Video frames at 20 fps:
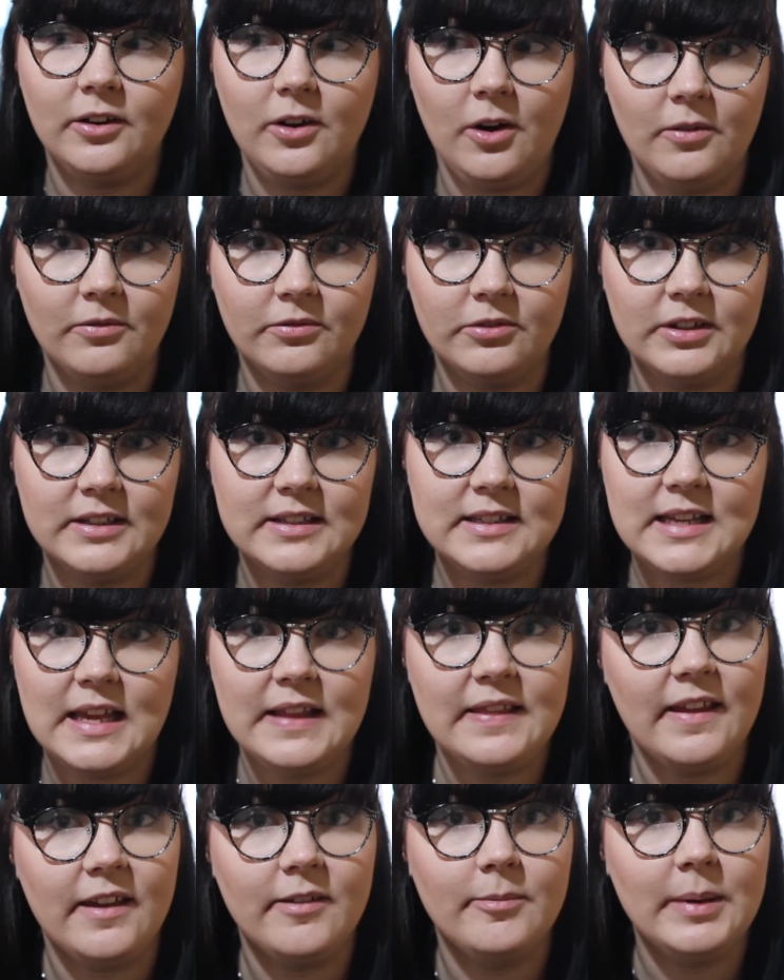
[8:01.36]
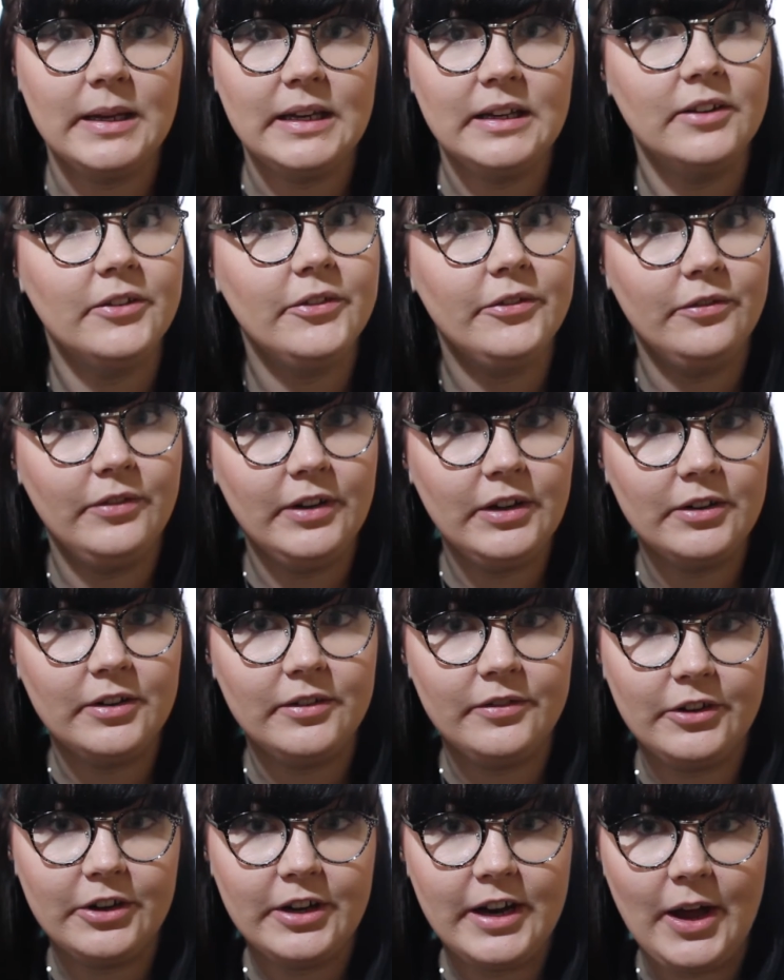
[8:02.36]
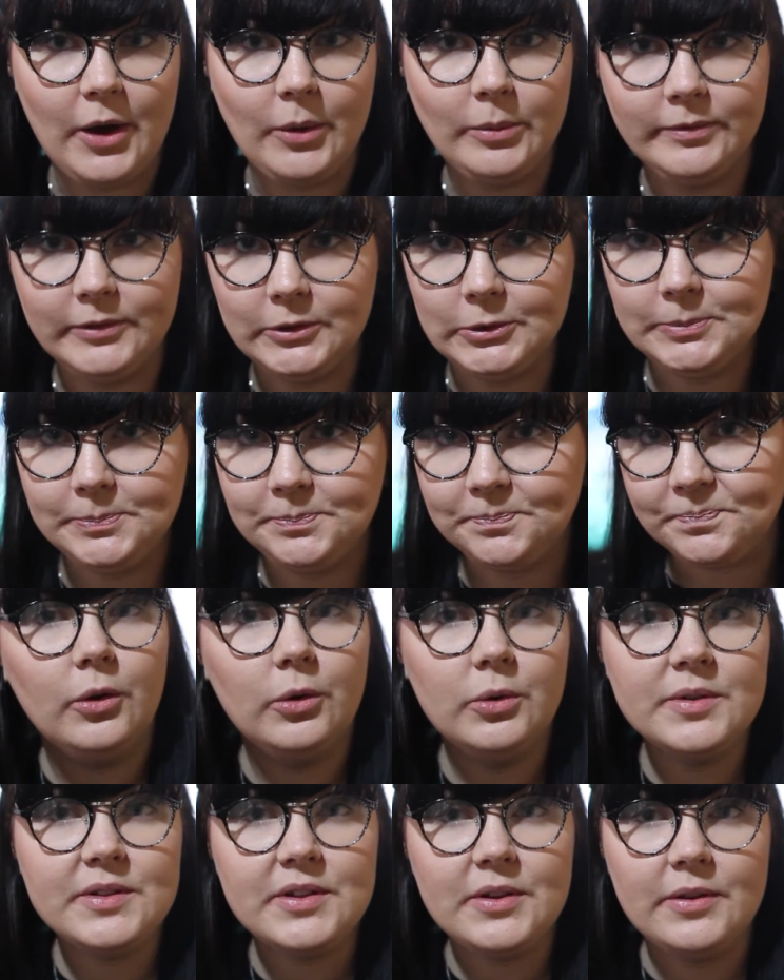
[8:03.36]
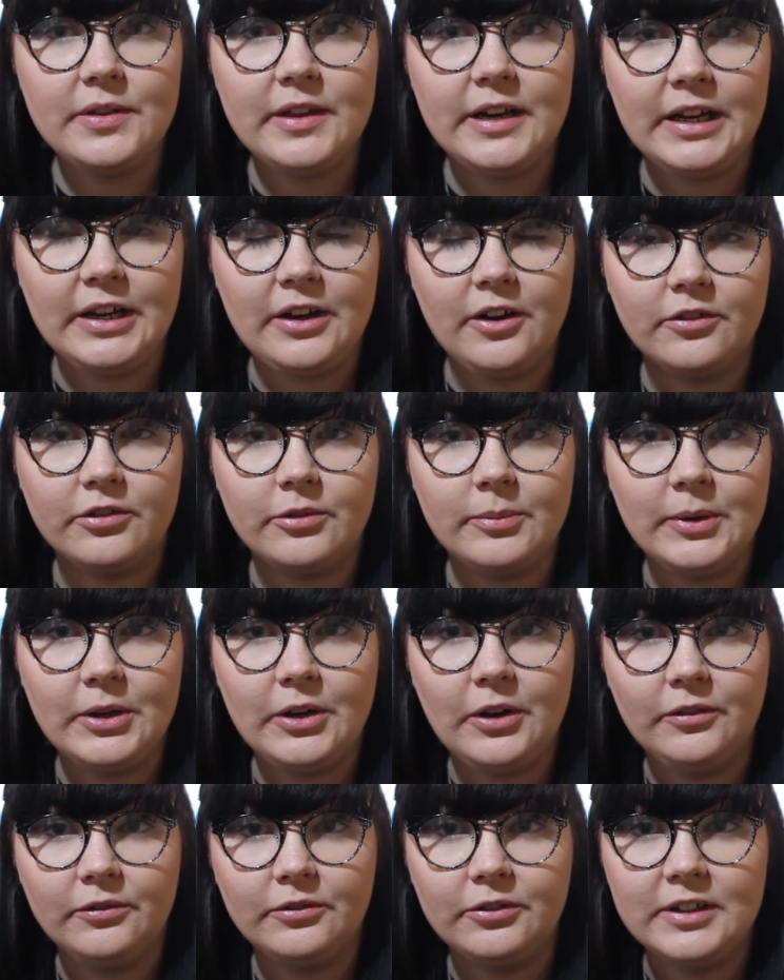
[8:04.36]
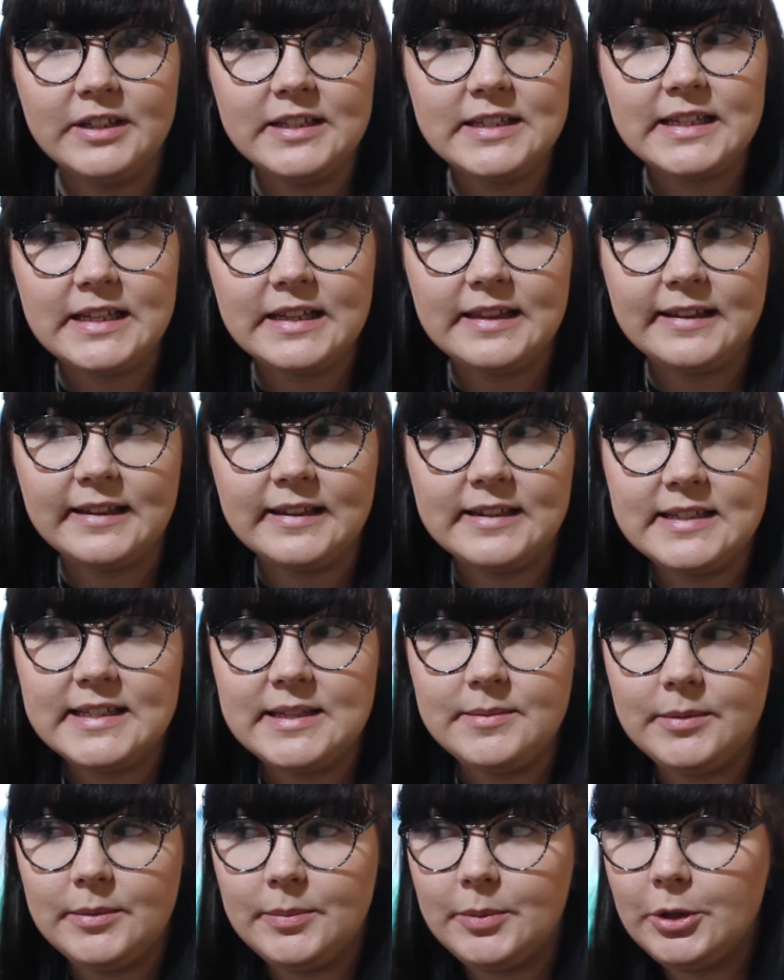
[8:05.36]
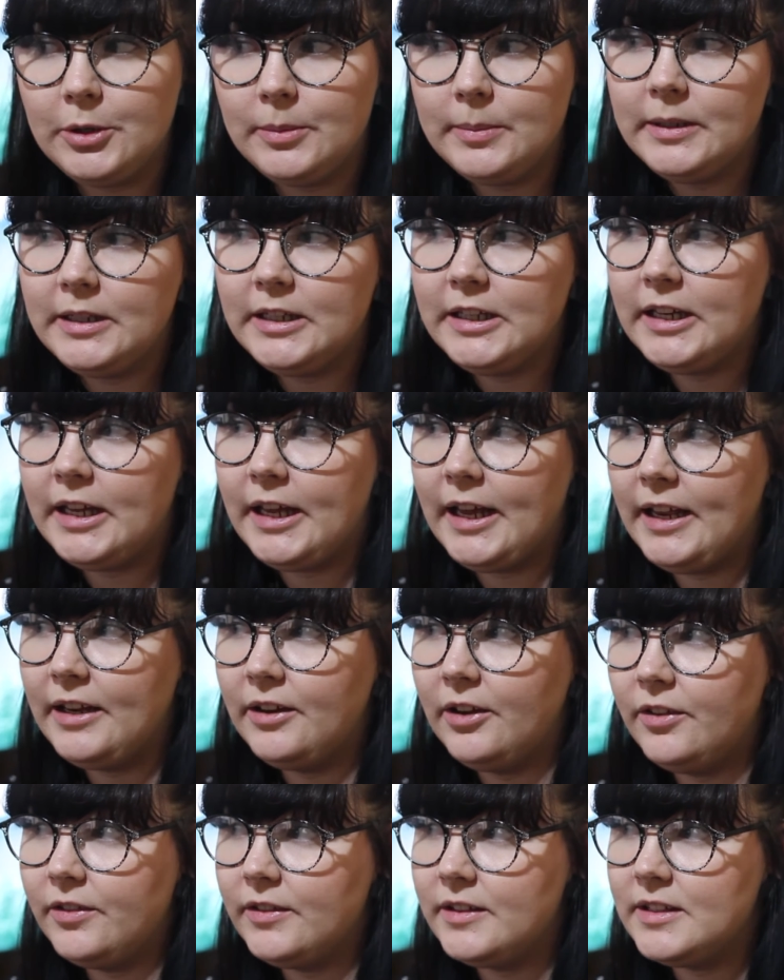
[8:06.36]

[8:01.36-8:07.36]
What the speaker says: a conference and they've been very helpful. Also that I got from a conference, I think semi-permanent, I got